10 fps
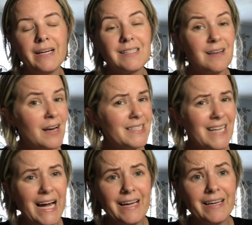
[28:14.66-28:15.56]
It's not a
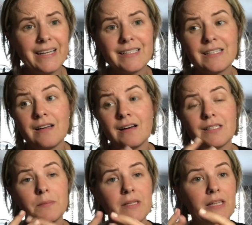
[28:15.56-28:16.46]
diet. It's
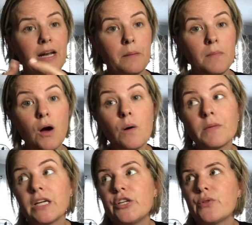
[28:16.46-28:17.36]
not something that I'm, oh, I'm
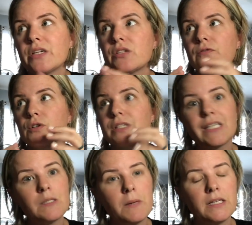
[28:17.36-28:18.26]
going to do this for
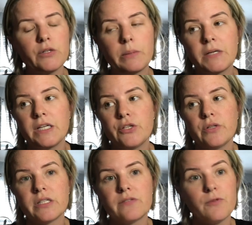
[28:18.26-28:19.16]
six months or I'm going to do
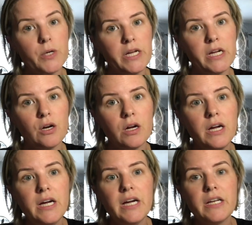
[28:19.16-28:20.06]
this for a year.
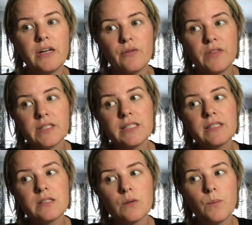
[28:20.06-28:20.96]
No, this
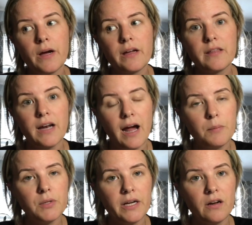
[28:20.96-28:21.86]
is the way that I
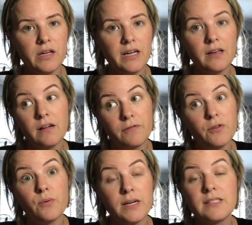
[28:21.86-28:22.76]
plan on eating
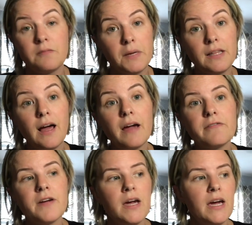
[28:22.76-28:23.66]
for the rest of my
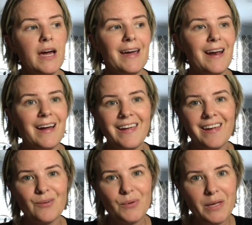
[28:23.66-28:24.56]
life. And I
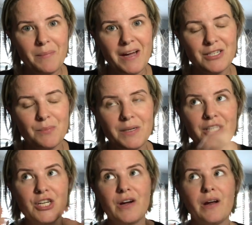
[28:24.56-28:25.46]
can't really imagine me
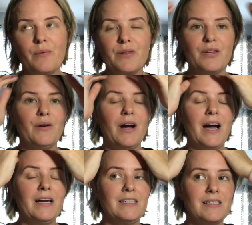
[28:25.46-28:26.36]
sharing with you
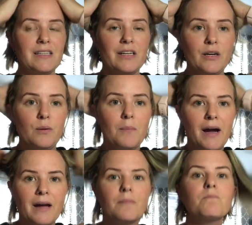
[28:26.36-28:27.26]
guys, you know,
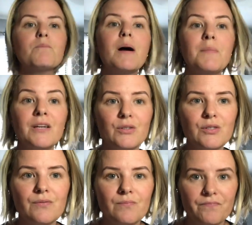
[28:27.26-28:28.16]
my, my
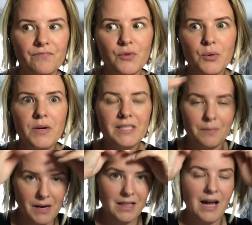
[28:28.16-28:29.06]
meals for the rest
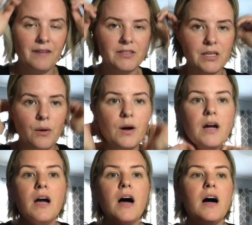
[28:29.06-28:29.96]
of my life. So
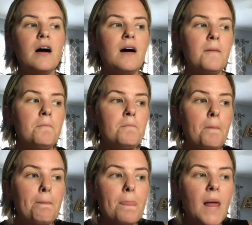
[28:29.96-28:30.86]
um,
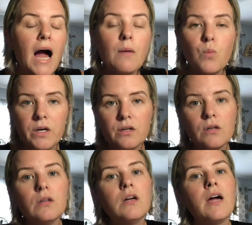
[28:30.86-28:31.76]
I
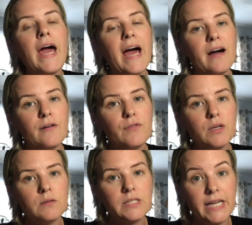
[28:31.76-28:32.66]
will
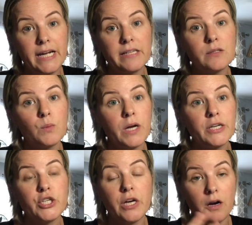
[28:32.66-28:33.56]
have days when
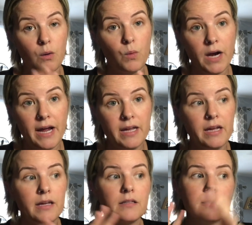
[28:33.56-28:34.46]
I share a what I
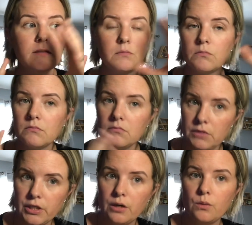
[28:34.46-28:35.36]
eat,
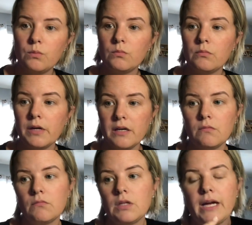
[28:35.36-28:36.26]
you know,
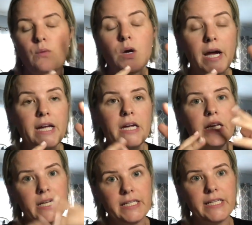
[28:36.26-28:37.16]
like what I
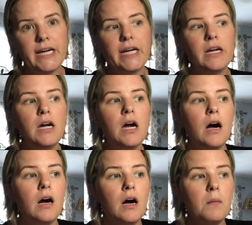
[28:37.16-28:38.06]
eat in a day.
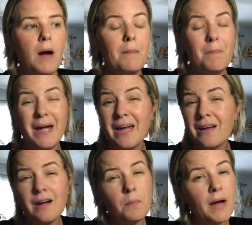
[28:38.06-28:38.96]
Um, I
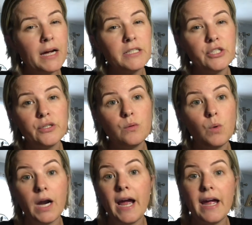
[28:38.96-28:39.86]
may come back and do
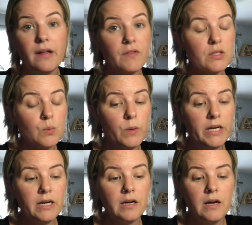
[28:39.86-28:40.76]
what I ate this
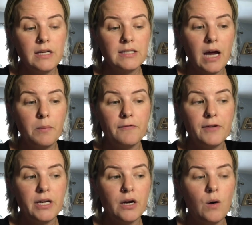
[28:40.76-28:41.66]
week type of
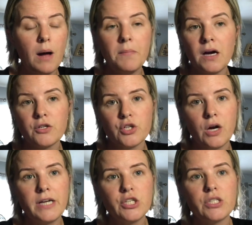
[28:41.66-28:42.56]
video. I'm not
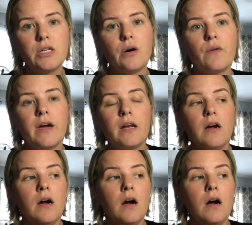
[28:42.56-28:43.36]
sure. I just know that